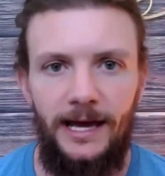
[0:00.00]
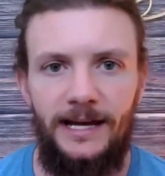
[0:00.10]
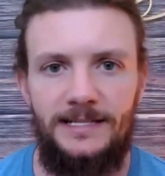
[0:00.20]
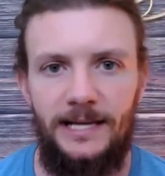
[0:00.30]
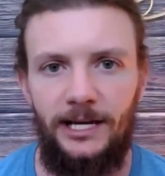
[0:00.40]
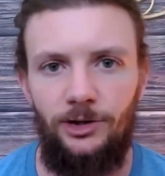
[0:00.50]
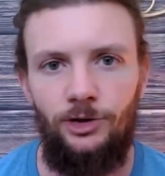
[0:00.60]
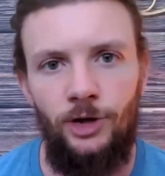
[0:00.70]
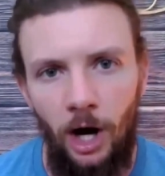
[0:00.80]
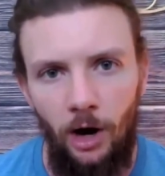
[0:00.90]
And it's like,
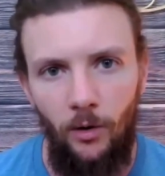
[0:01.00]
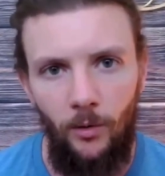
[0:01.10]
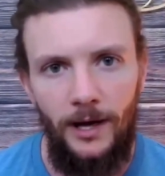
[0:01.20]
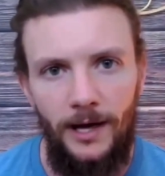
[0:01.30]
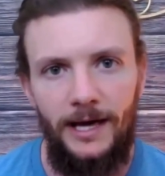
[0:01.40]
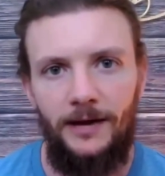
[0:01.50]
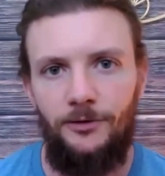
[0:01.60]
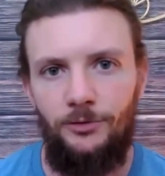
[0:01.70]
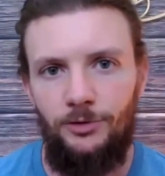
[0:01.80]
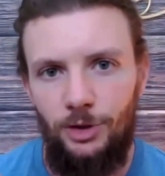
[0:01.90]
no,
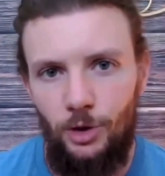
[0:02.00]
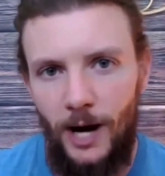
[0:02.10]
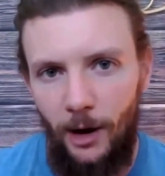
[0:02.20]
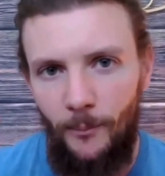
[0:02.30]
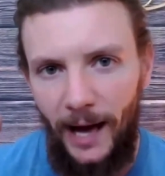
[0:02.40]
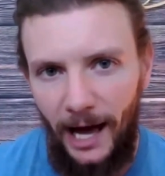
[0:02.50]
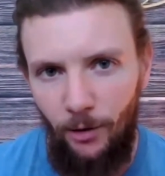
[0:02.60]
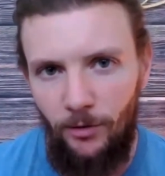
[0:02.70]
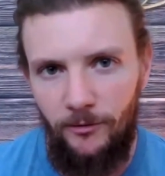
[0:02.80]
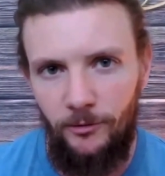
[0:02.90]
if you knew how
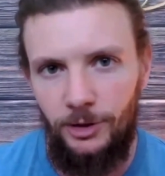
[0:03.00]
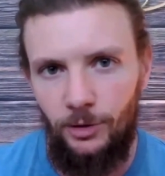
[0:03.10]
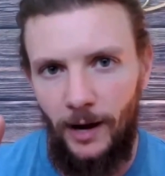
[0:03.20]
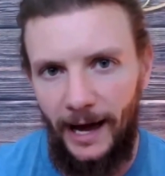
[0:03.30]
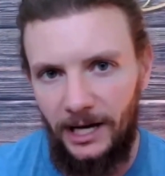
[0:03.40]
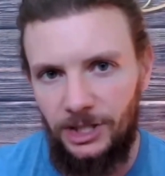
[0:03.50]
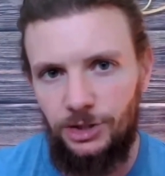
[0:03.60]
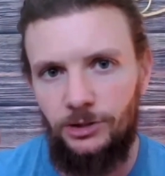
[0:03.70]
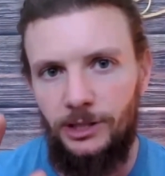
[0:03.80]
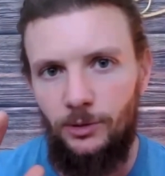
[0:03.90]
powerful you
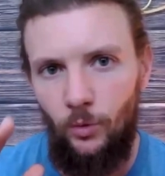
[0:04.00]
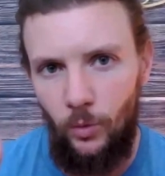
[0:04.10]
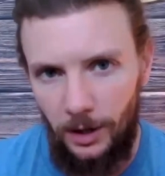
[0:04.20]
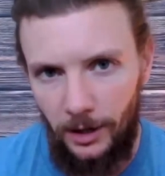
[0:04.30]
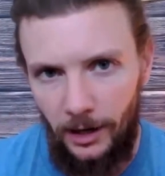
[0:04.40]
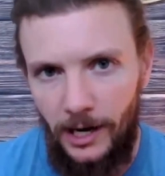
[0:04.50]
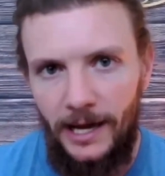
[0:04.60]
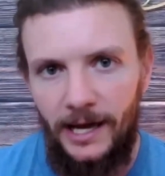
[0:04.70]
actually were,